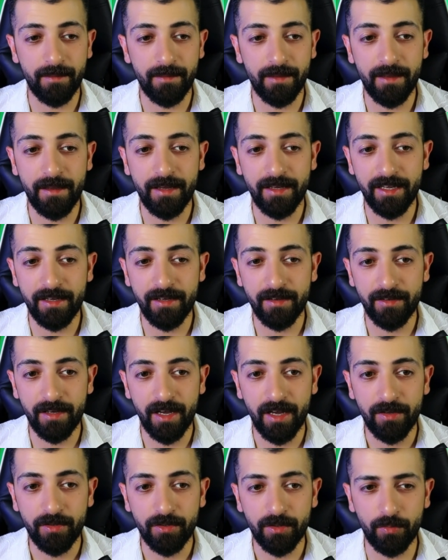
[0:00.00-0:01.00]
It didn't
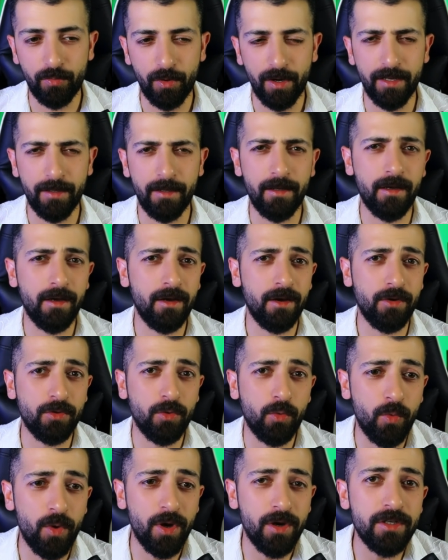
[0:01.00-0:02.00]
touch, right?
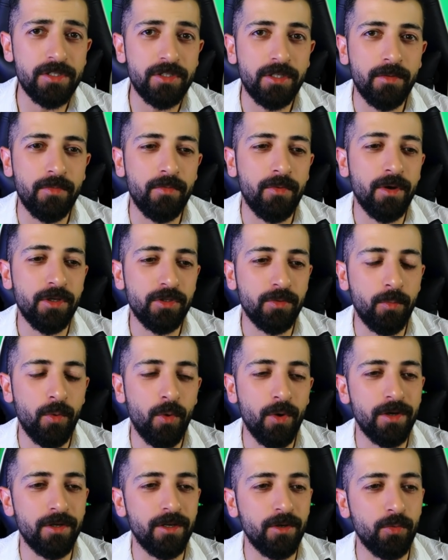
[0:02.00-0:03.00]
So where is the first
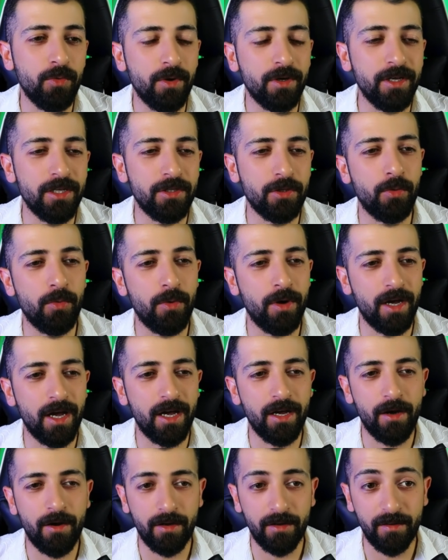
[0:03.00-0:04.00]
point that we need to
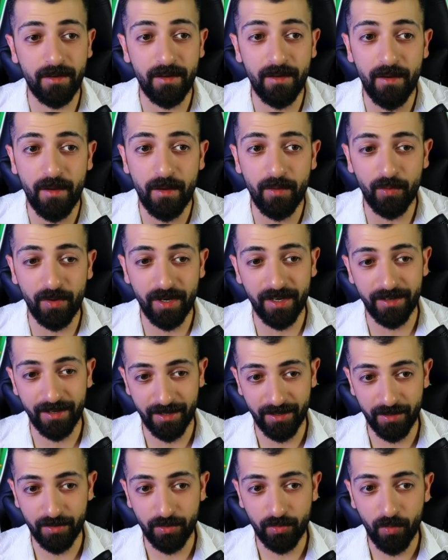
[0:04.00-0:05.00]
rely on? Okay,
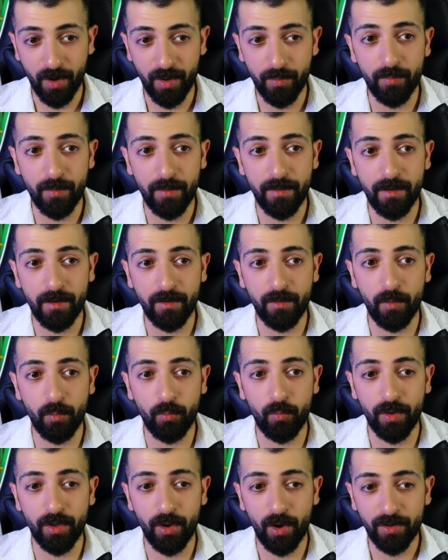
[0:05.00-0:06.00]
did it drop?
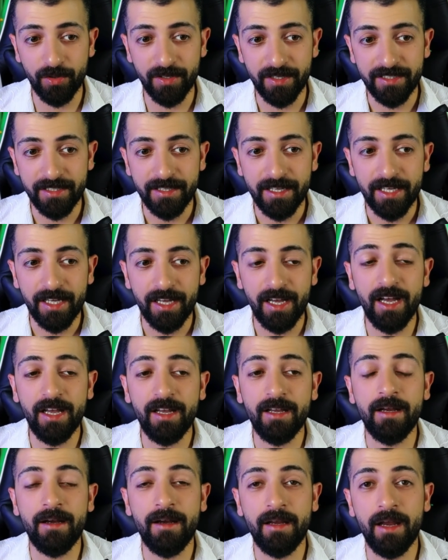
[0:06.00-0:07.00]
With all this
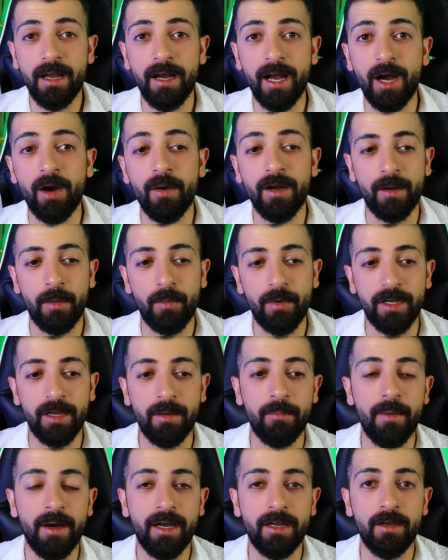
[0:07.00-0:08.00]
decline, how can we
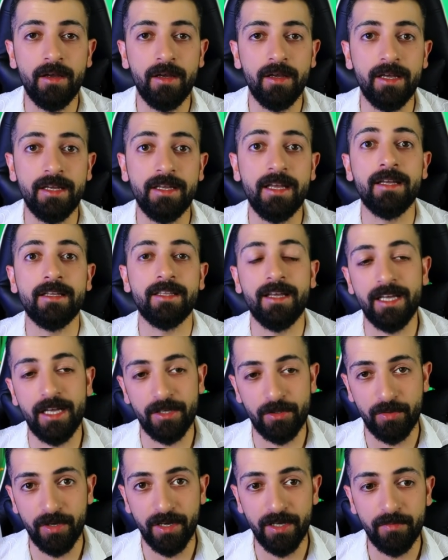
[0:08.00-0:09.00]
depend on it and take a
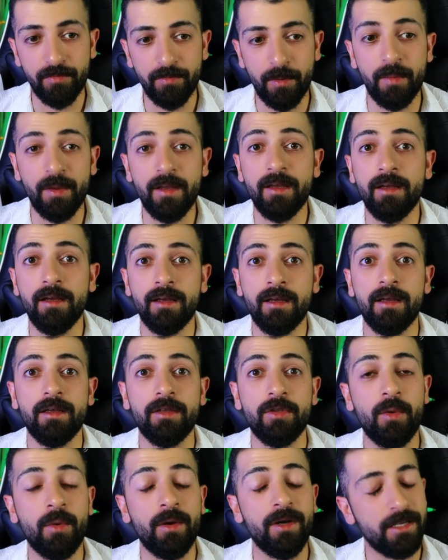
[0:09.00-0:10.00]
trade from it?
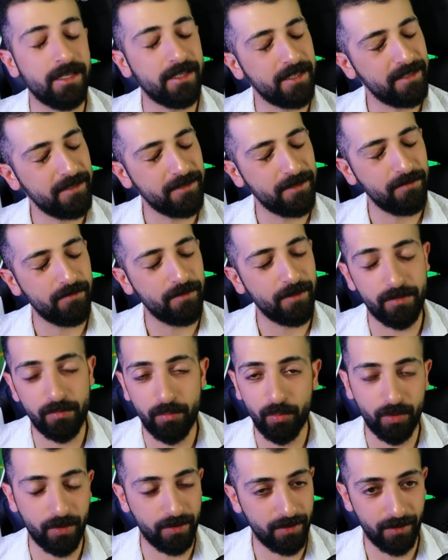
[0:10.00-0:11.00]
So is this the first
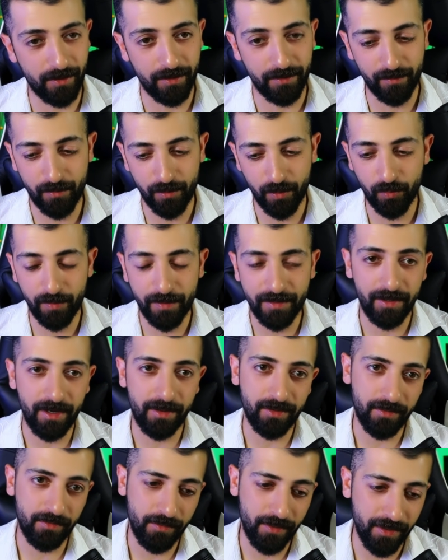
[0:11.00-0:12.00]
point? No, it's
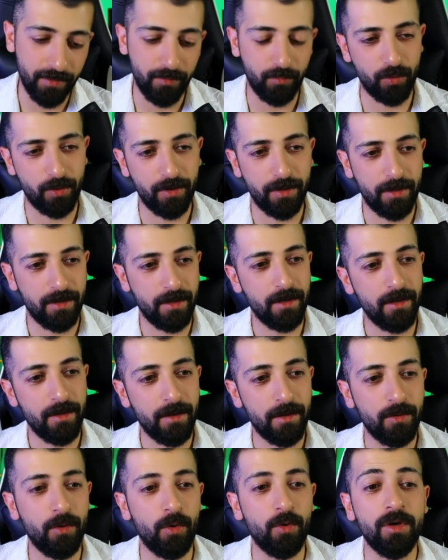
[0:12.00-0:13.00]
not the first point.
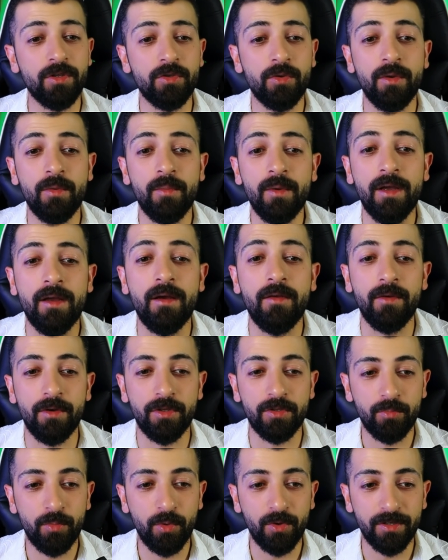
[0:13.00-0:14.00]
Notice with me, the
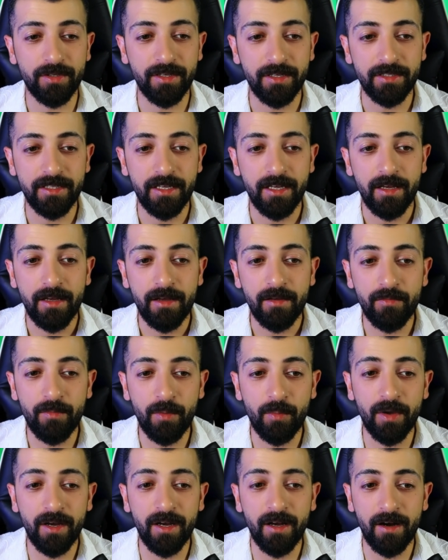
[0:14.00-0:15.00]
first point is here.
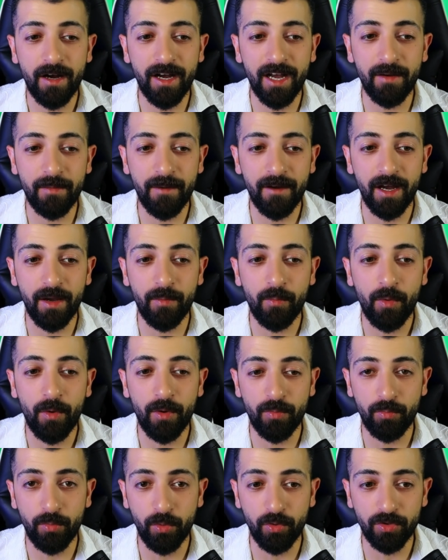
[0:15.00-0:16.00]
From here, I have an
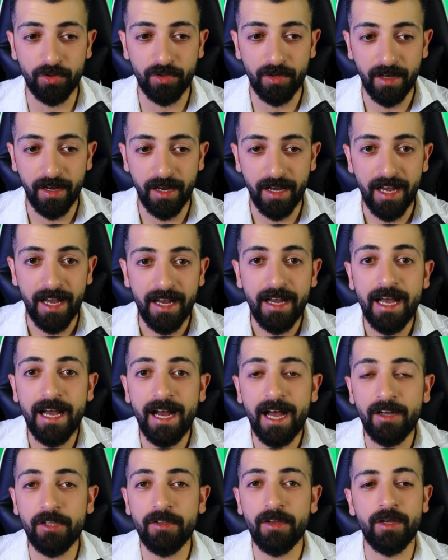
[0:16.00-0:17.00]
upward push, and I
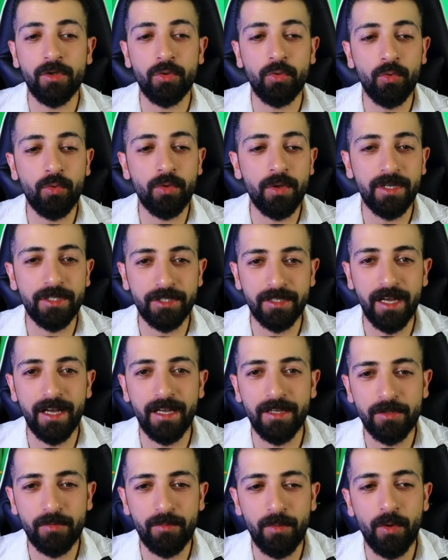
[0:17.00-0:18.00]
actually drew these
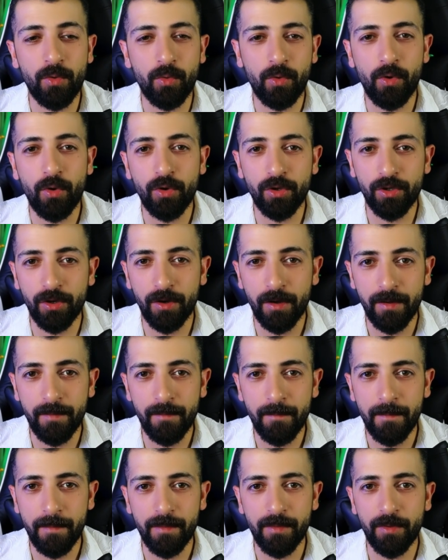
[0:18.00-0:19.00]
lines for you earlier.
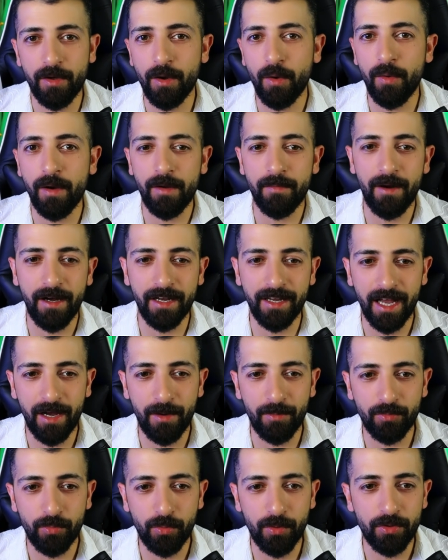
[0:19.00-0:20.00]
So if I
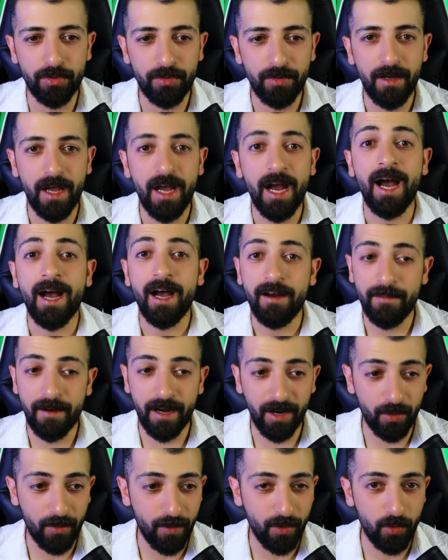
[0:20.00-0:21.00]
now switch to the
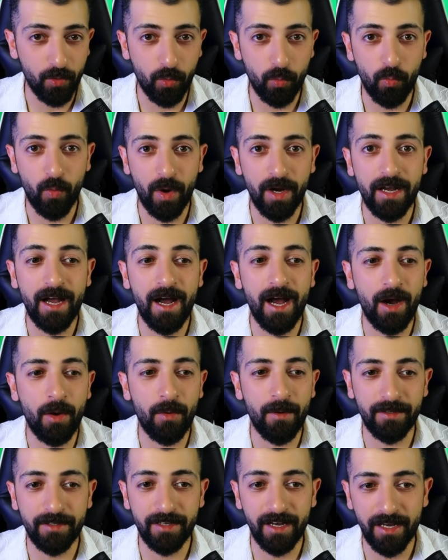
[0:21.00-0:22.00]
half-hour or
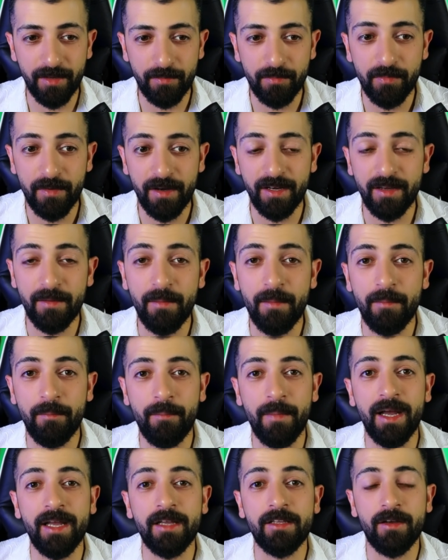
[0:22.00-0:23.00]
1-hour time frame
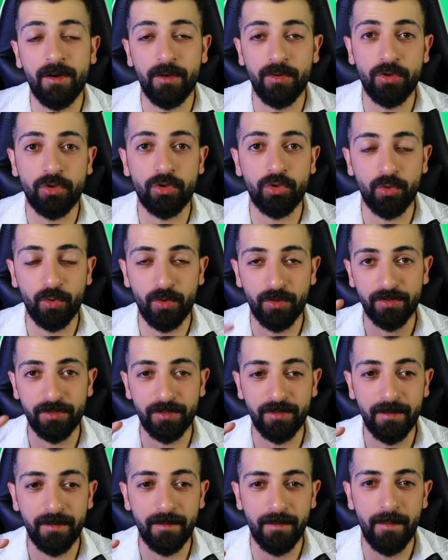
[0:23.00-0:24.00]
based on the
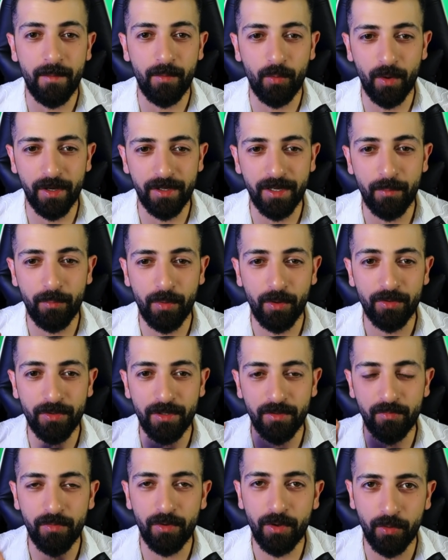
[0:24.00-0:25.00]
shorts, the ones I'm
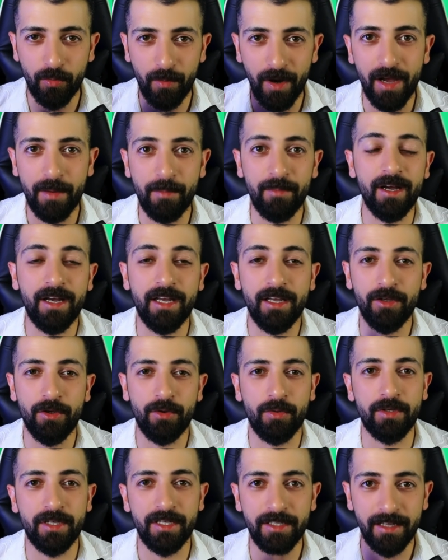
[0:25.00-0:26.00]
posting for you, I'm telling
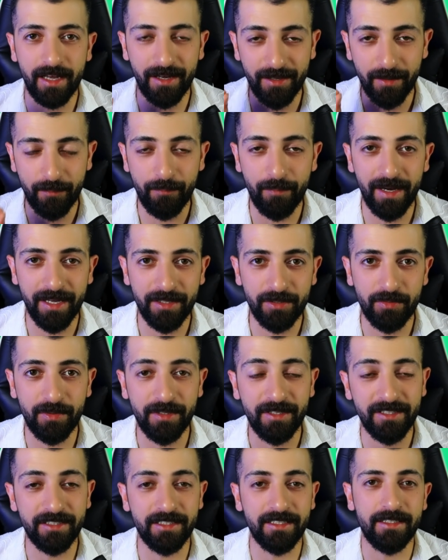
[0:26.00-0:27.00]
you these are the best
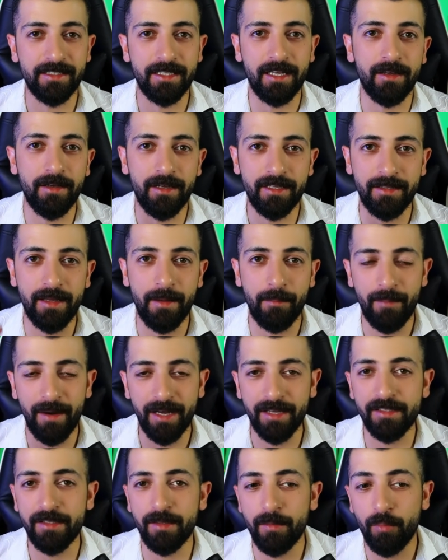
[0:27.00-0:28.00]
resistance areas, the
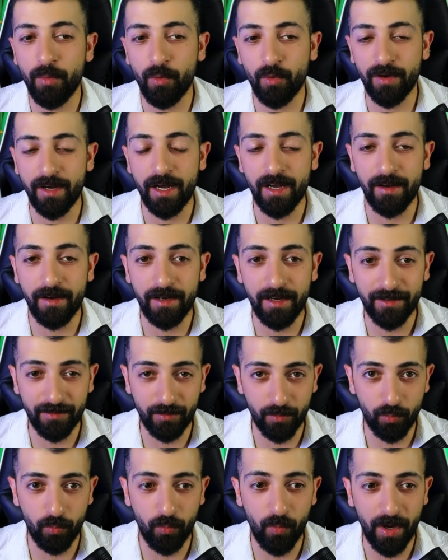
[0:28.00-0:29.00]
best support areas.
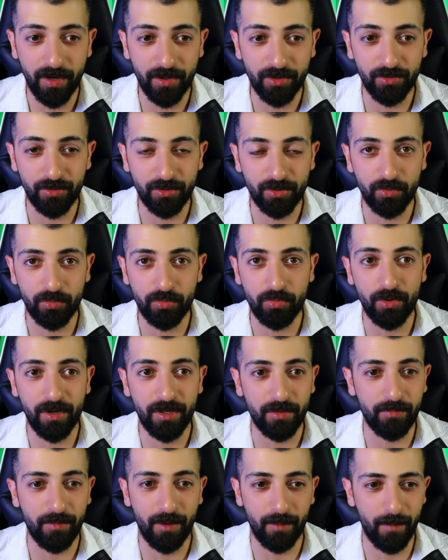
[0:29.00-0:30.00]
Where should you
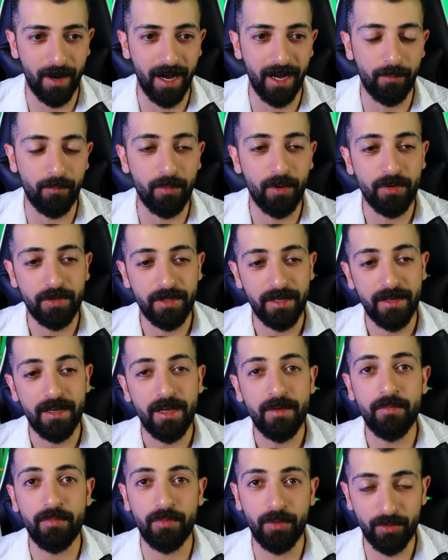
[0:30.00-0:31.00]
trade from? I'm posting
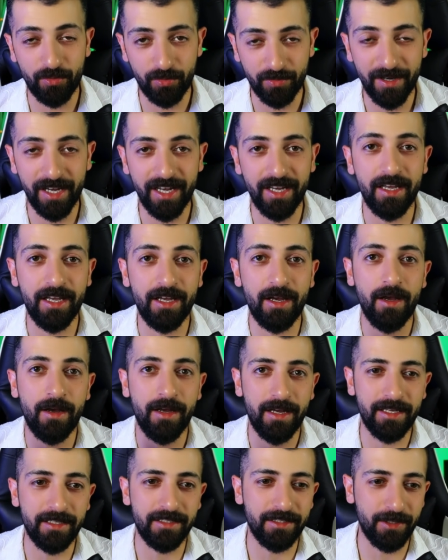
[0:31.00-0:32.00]
them for you daily
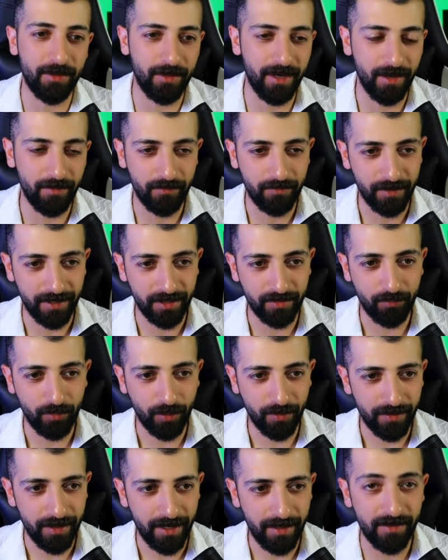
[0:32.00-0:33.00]
on Instagram,
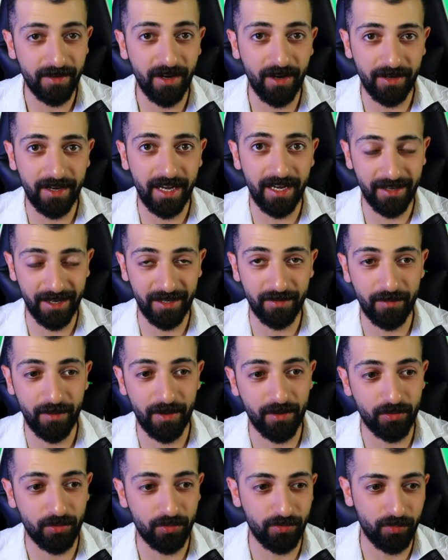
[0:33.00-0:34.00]
Facebook, TikTok, and even
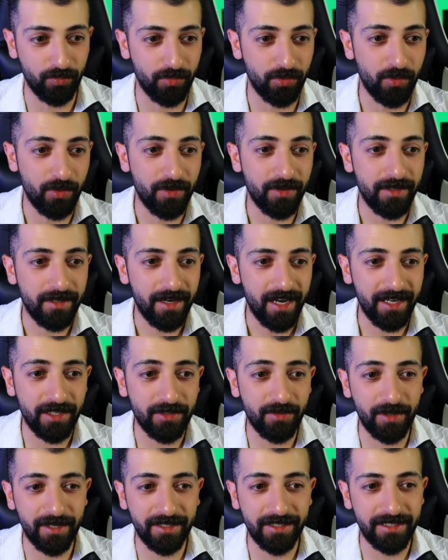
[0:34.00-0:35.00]
on YouTube Shorts. As
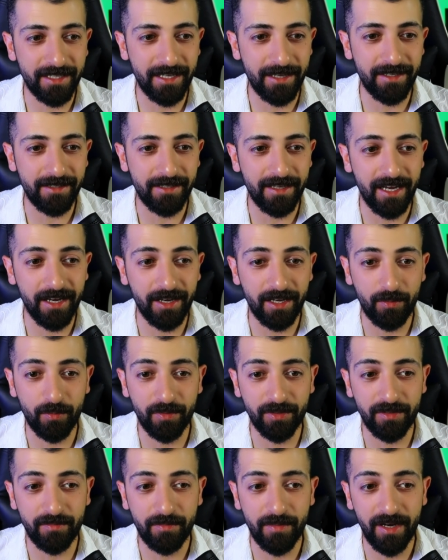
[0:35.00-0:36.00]
you can see, this area
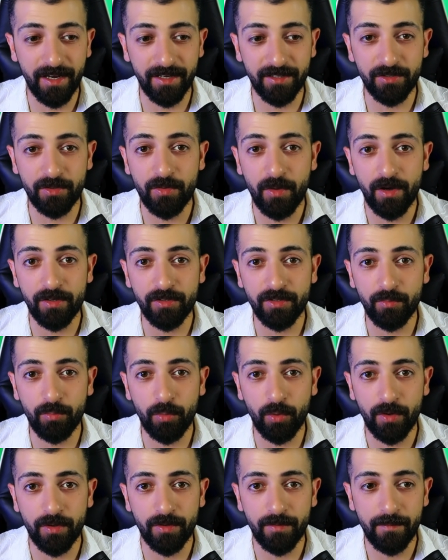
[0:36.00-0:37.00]
was a very strong
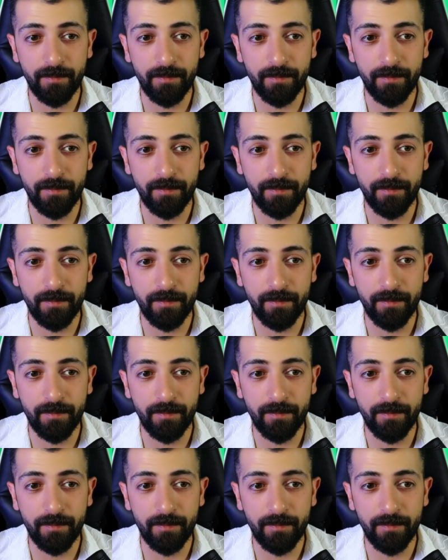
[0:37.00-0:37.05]
support.